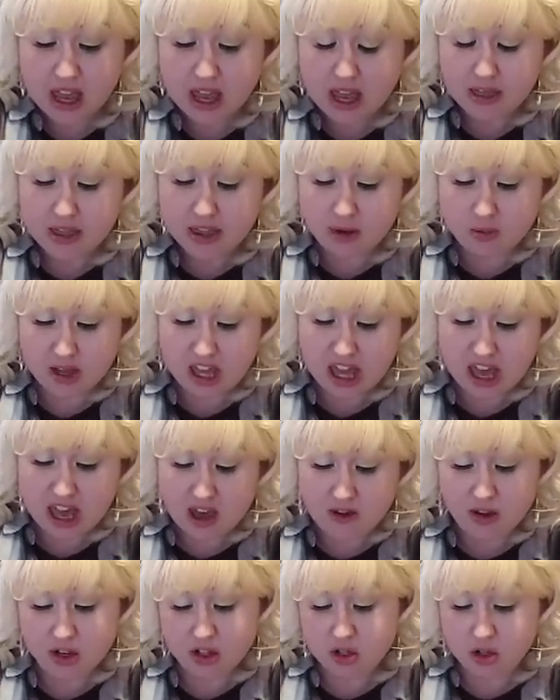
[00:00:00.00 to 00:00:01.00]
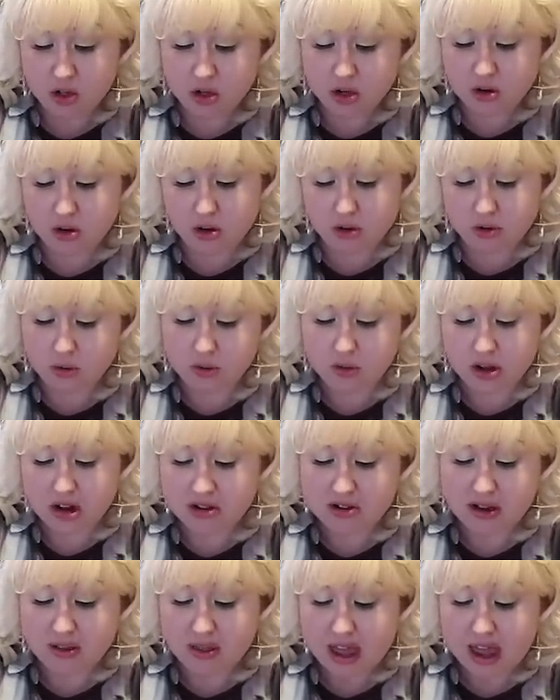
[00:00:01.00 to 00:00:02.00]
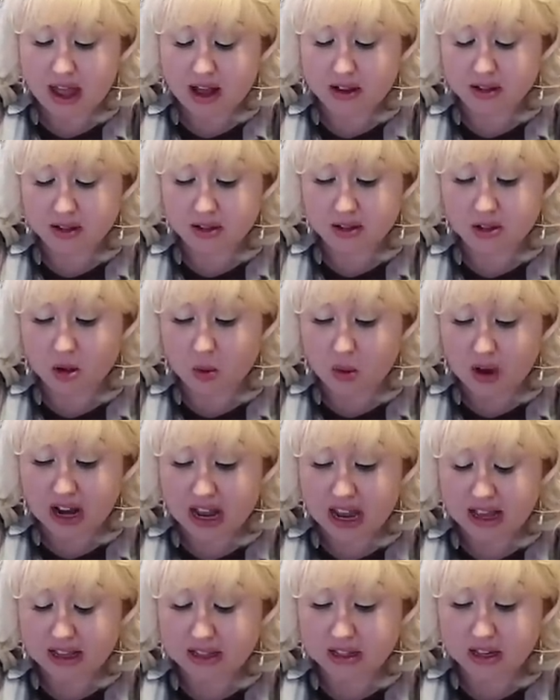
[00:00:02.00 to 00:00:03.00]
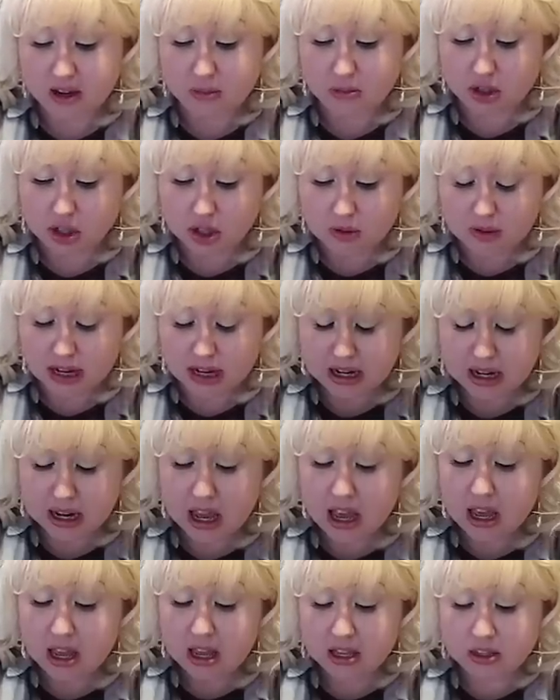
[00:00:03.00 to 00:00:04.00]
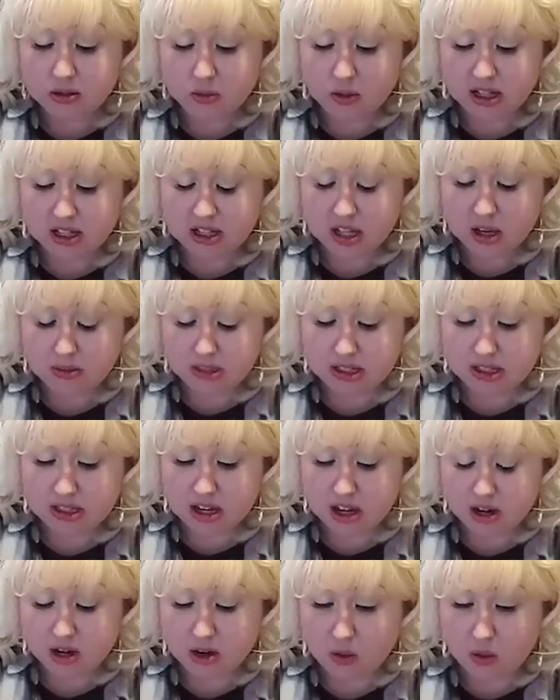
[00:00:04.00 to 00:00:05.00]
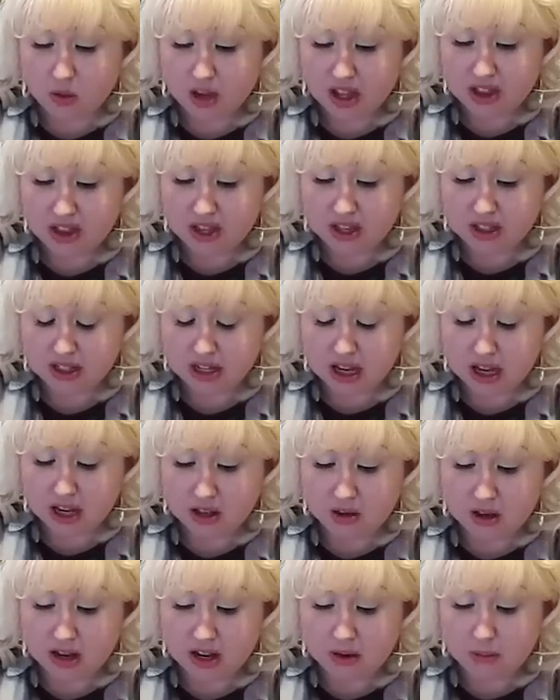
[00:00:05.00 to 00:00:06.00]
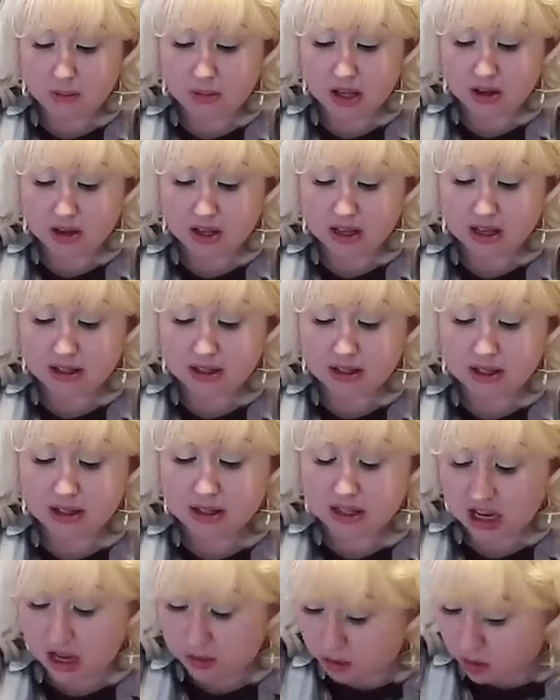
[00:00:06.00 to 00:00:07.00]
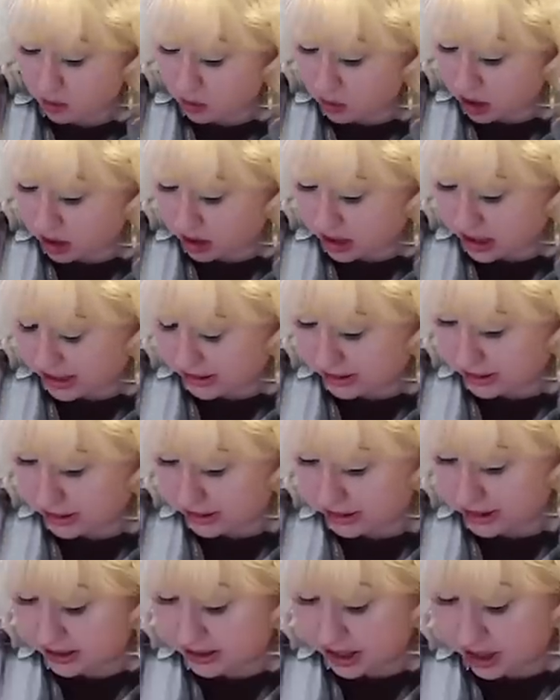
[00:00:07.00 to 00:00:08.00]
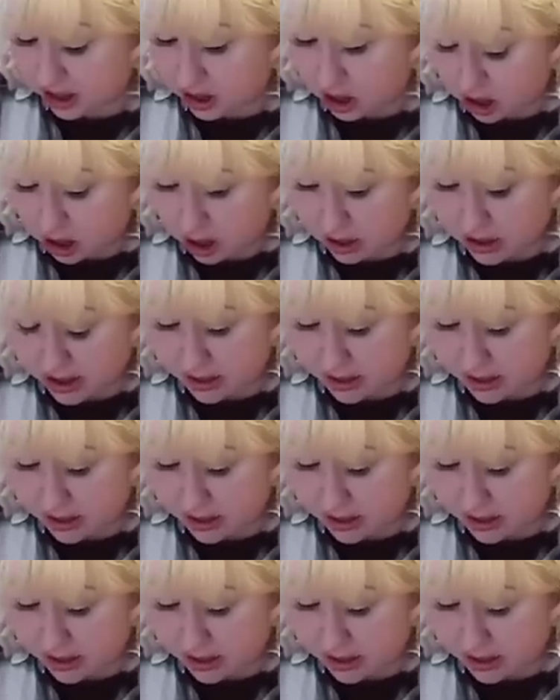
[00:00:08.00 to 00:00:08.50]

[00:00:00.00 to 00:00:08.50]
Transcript: And then we had a two-year-old running around the house. So what I ended up doing is, once I was done with Daniel and Amelia's table work lessons, as I call